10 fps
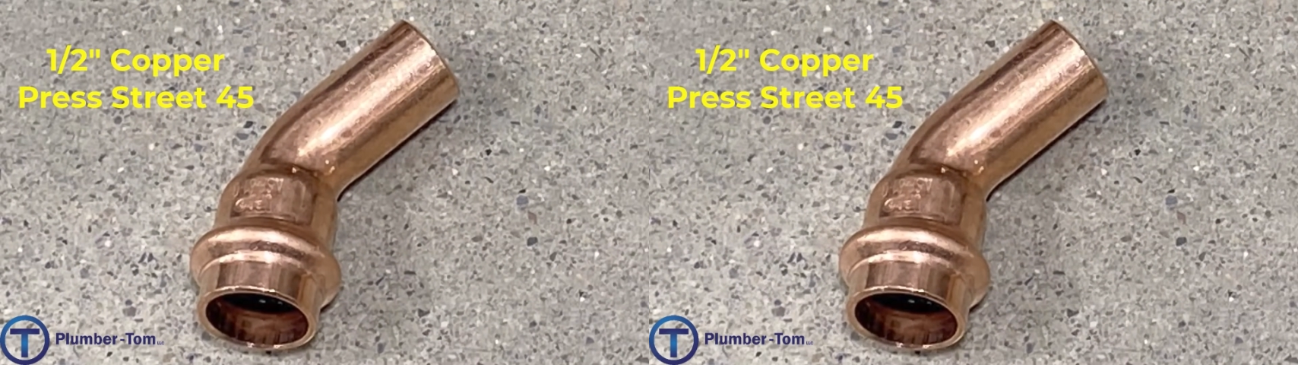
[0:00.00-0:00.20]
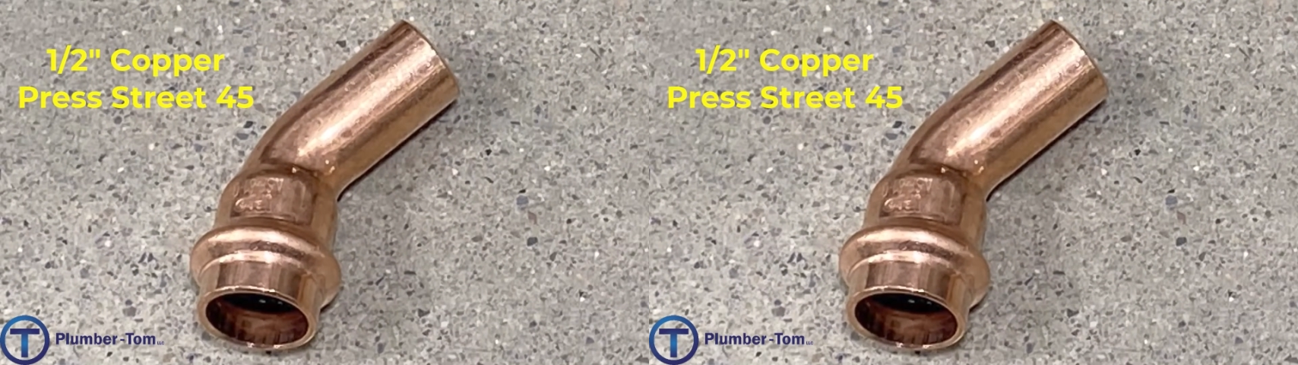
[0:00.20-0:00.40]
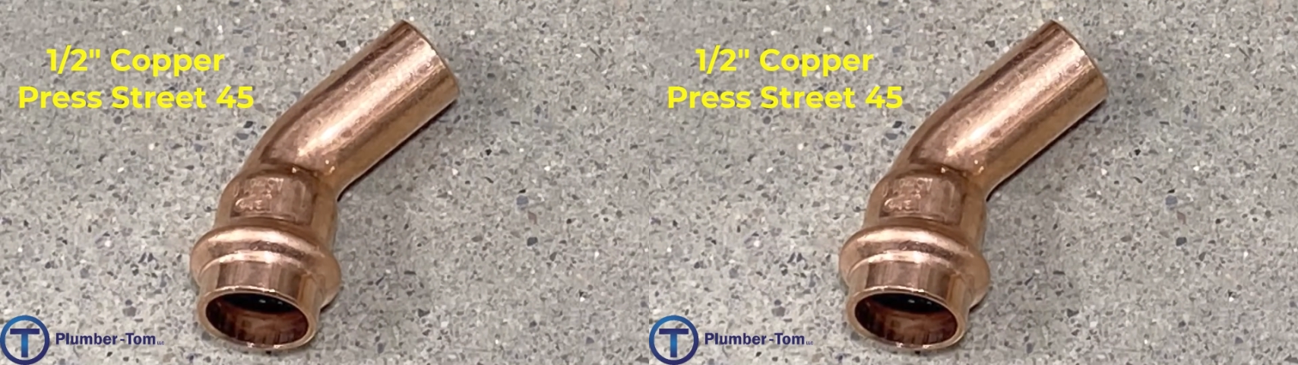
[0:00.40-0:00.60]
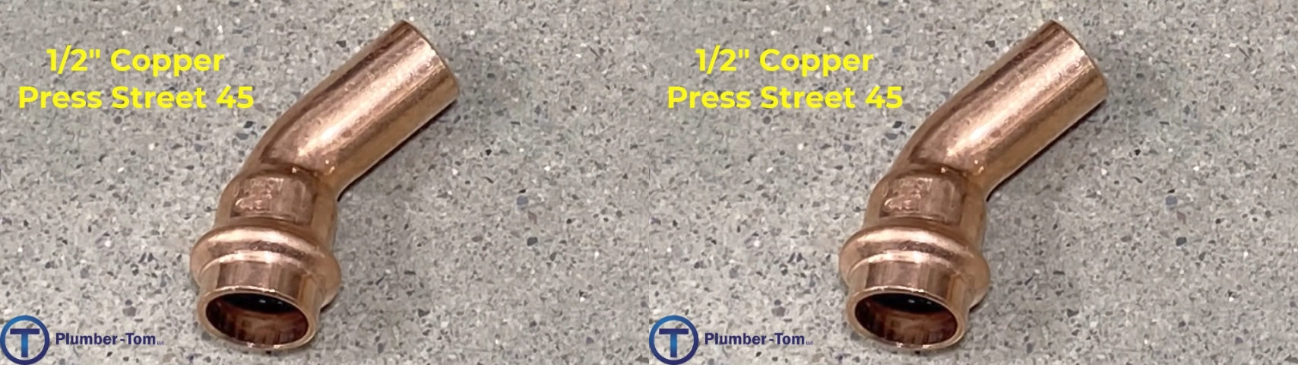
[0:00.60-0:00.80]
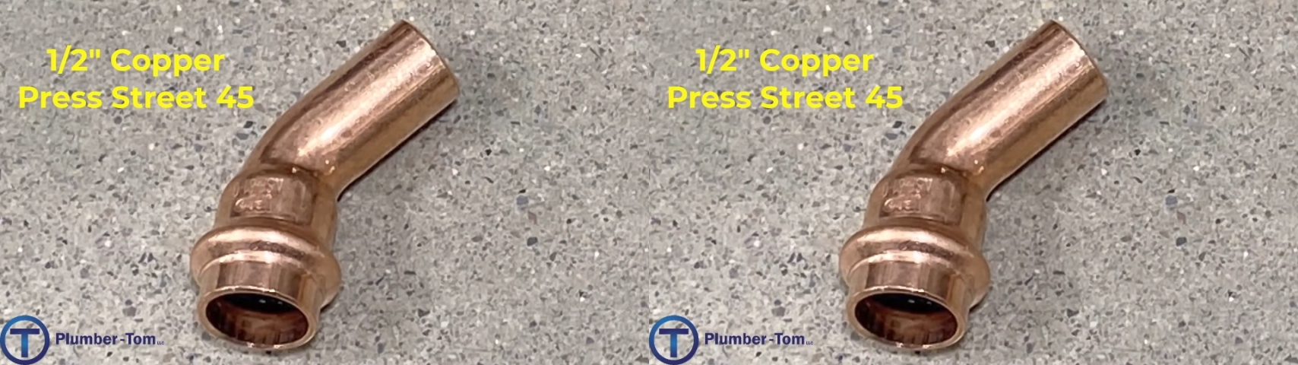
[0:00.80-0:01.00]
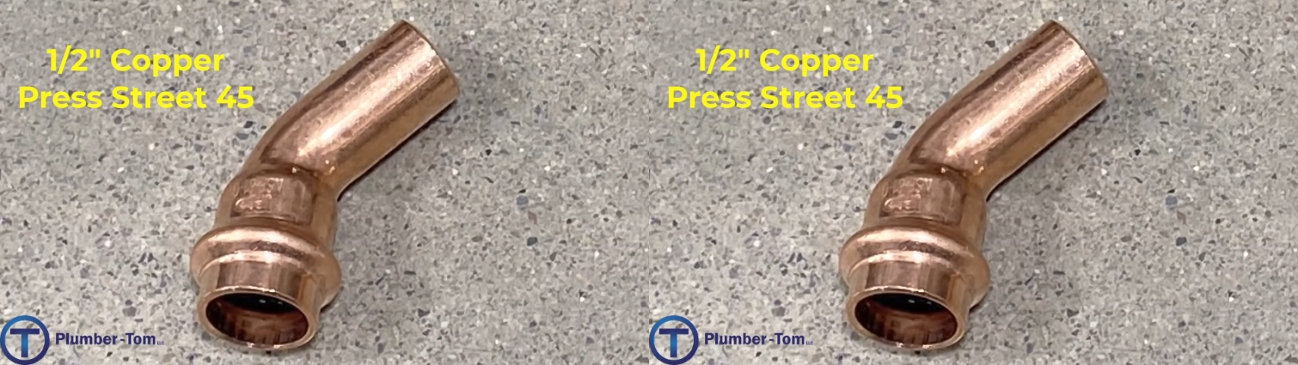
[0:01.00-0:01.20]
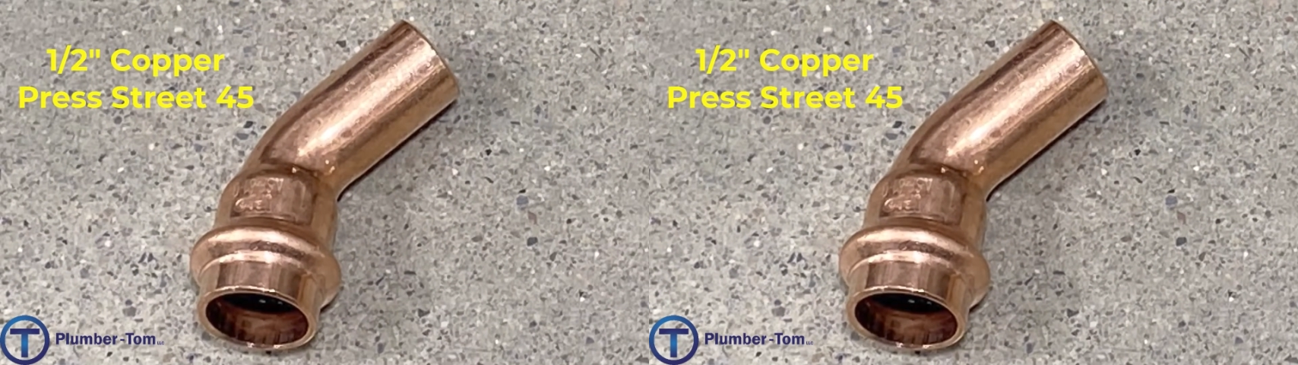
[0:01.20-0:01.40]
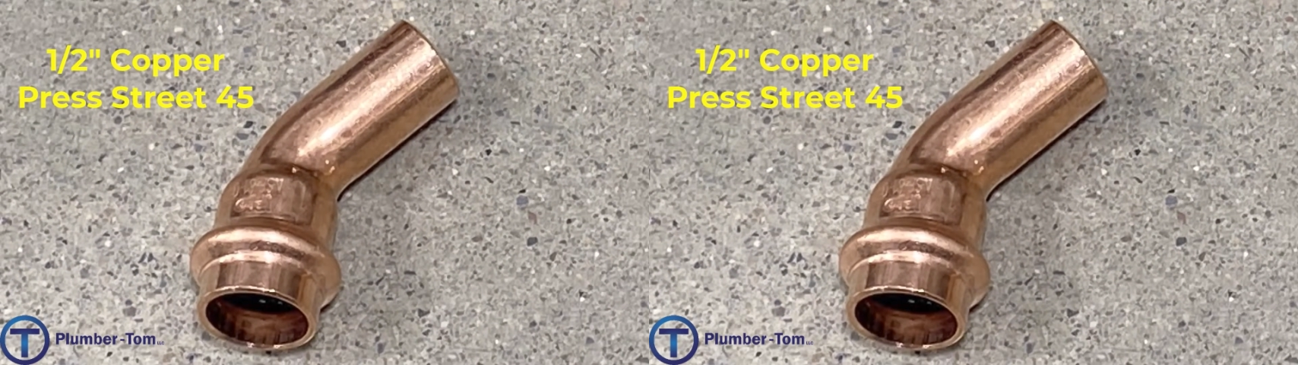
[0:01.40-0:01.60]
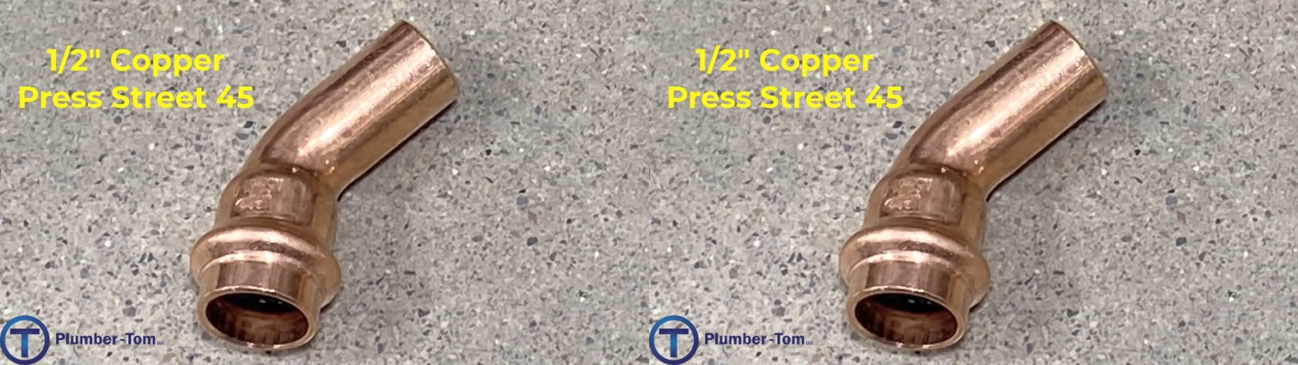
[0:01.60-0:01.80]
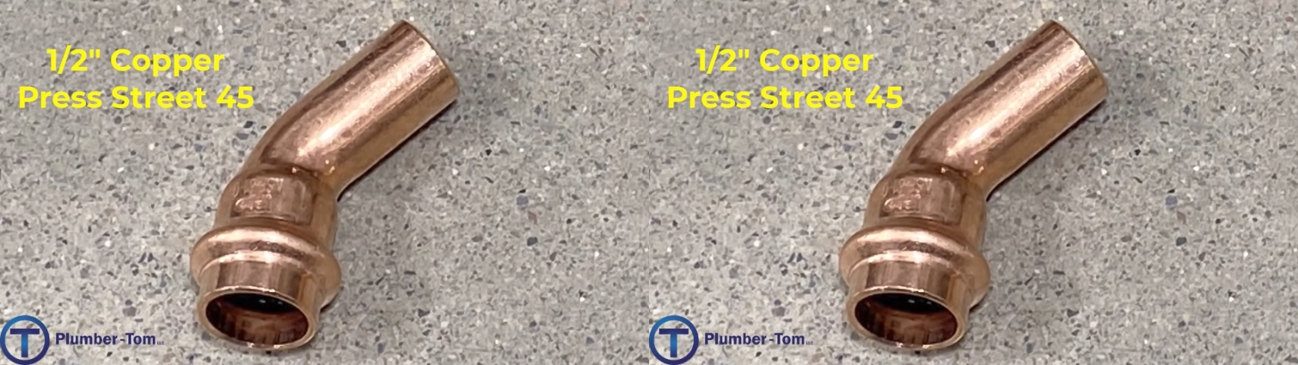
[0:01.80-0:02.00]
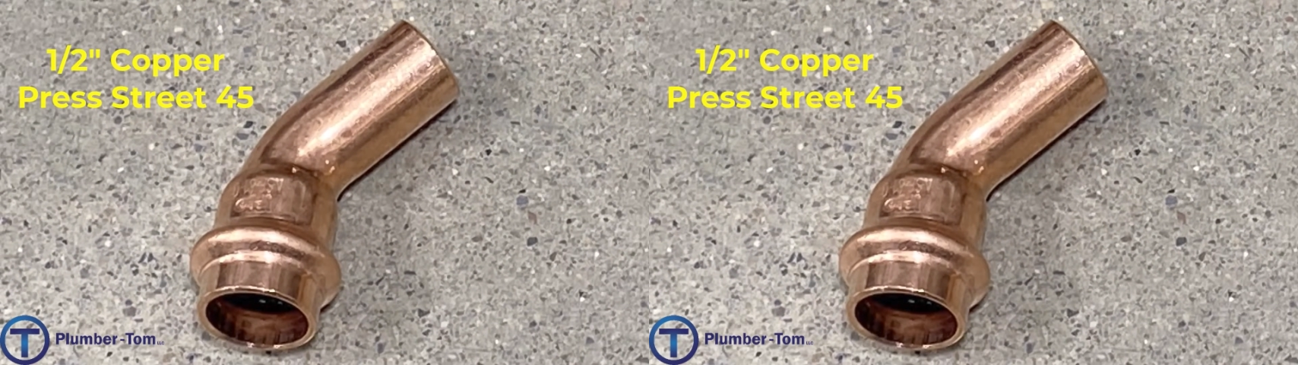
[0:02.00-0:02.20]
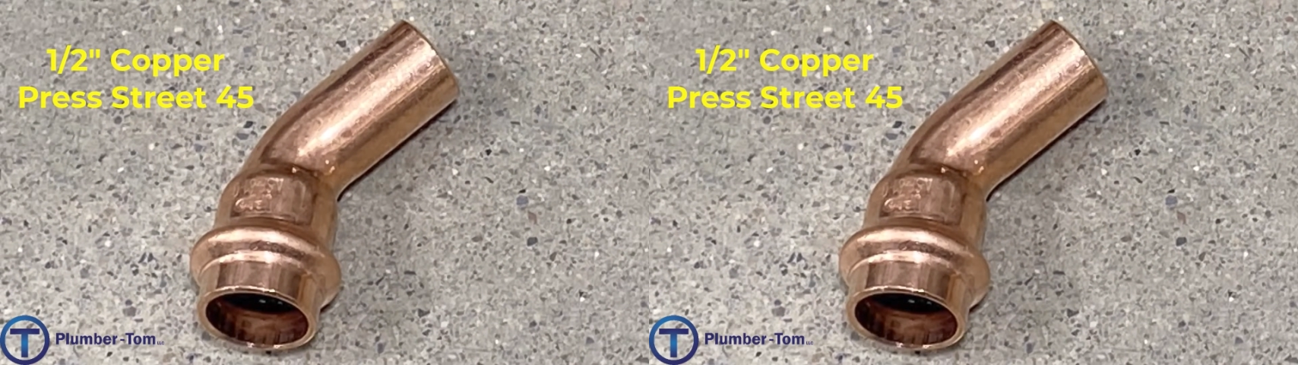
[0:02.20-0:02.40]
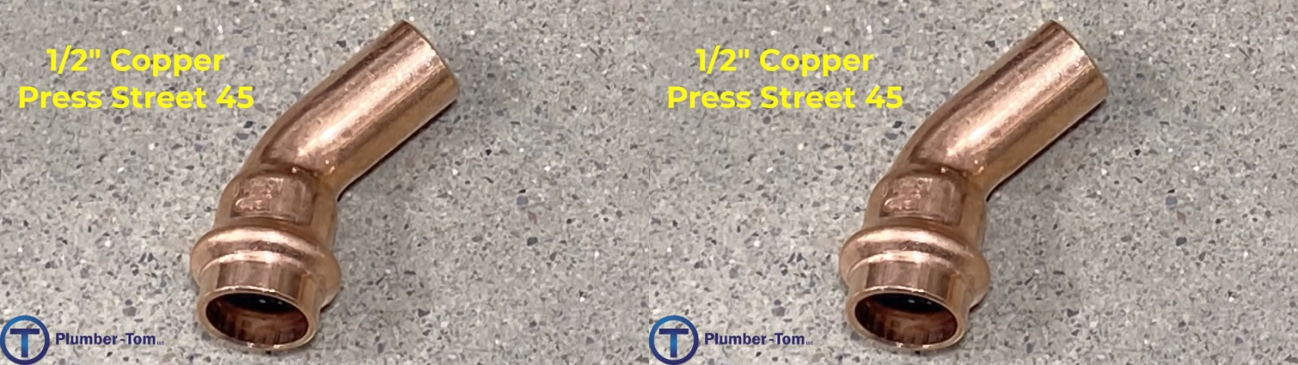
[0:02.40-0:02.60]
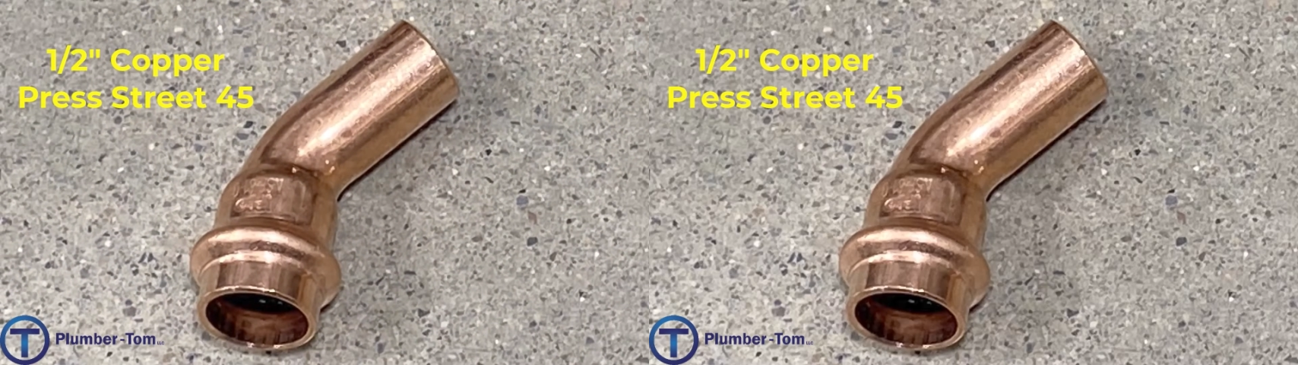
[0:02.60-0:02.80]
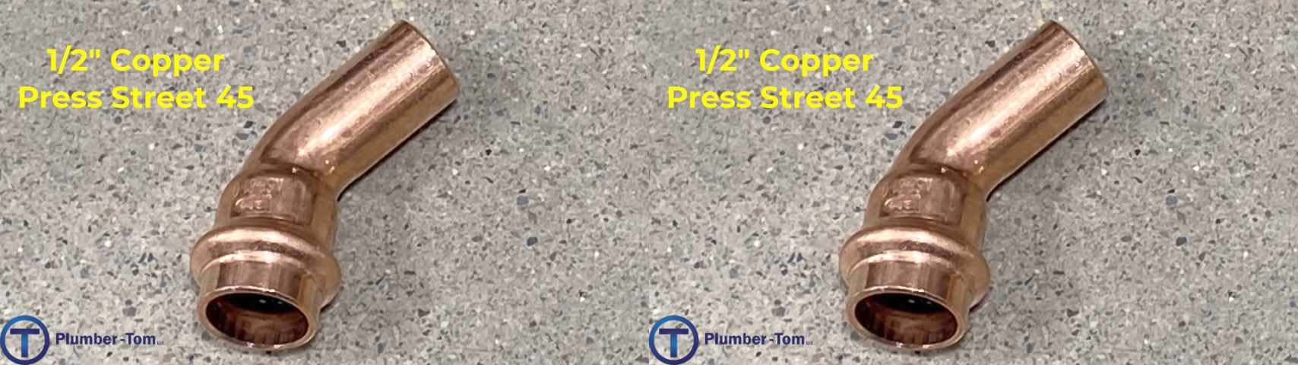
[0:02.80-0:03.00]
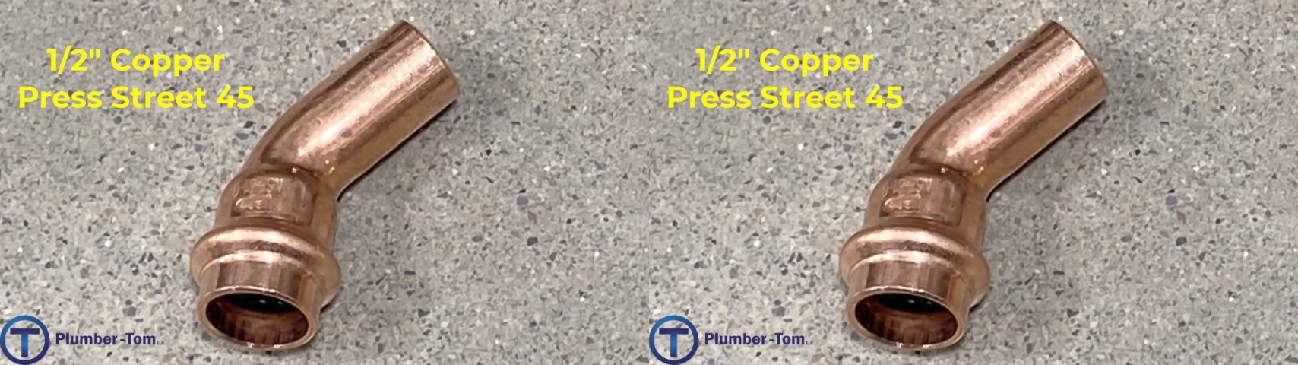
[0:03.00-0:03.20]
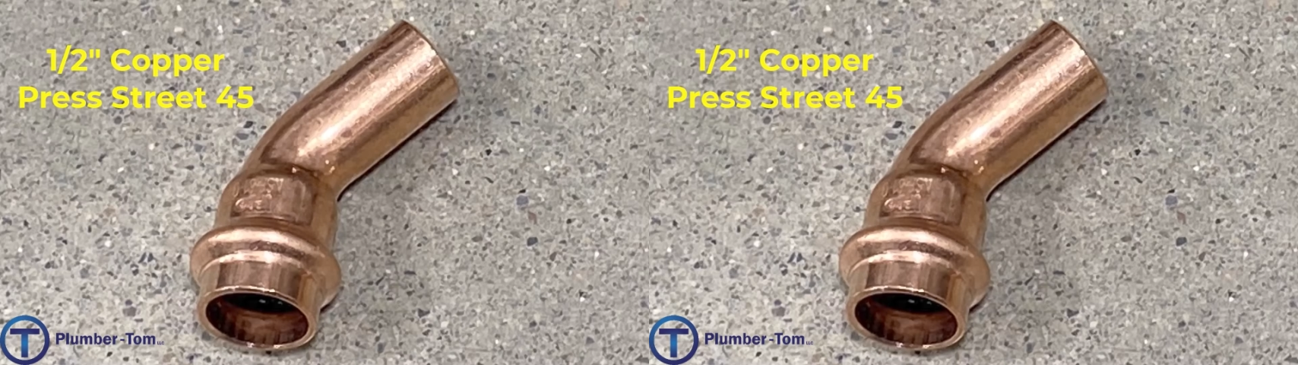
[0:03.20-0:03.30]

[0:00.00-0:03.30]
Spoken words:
(no speaker visible)